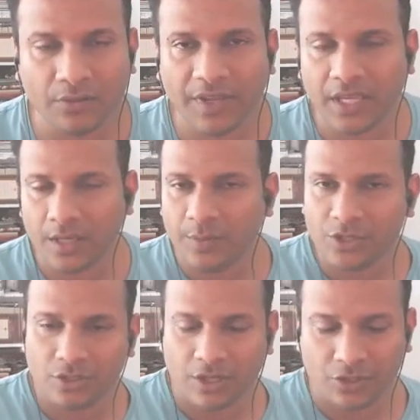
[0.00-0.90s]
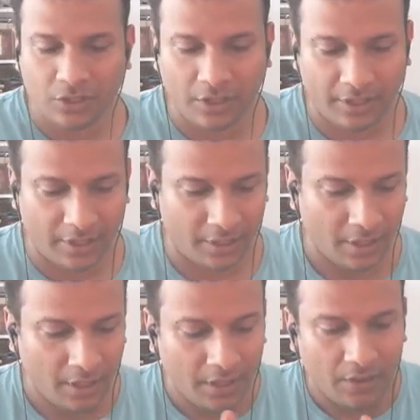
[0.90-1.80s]
way images are generated.
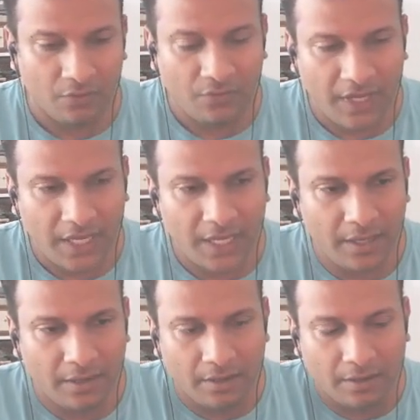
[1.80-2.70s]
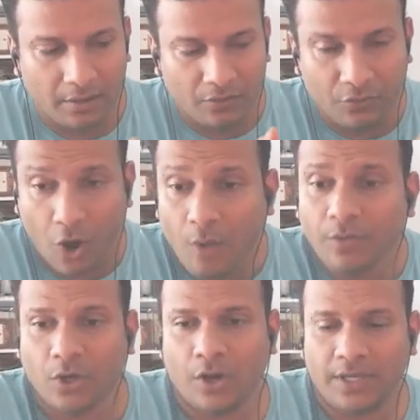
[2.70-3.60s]
We
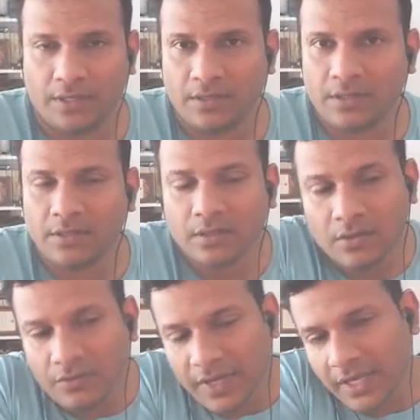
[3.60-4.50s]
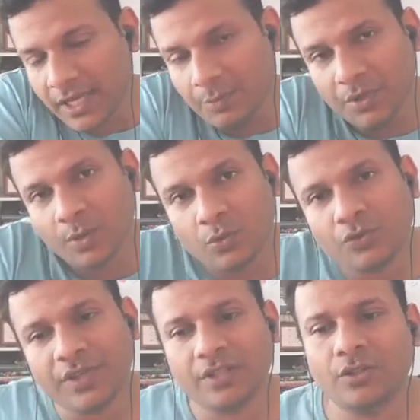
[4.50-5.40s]
From noise, we keep
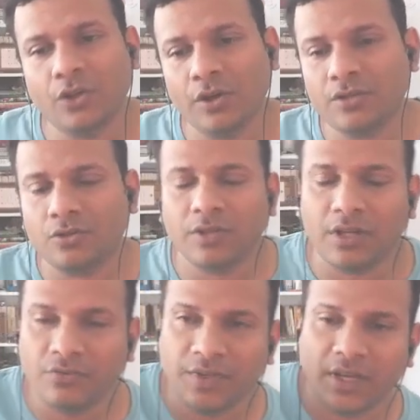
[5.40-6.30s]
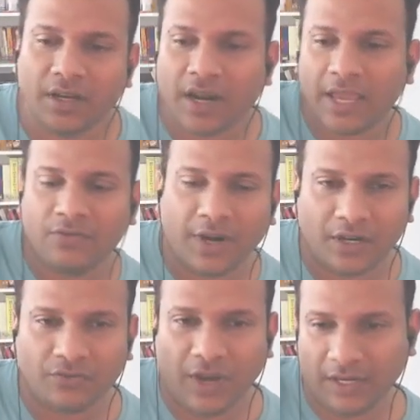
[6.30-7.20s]
removing the noise so that we arrive at
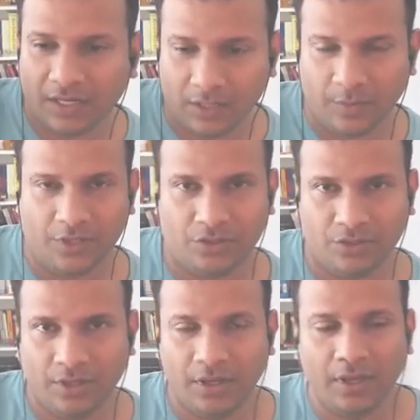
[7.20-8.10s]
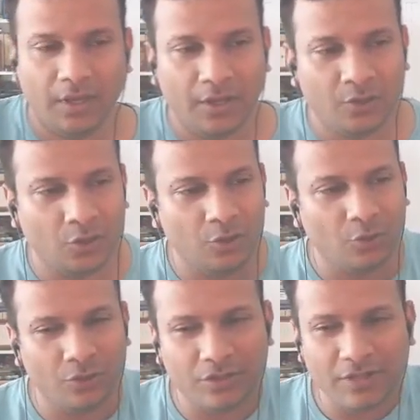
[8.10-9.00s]
a final image. So you
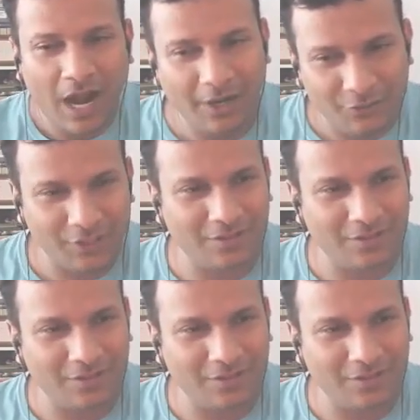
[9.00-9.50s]
could start with the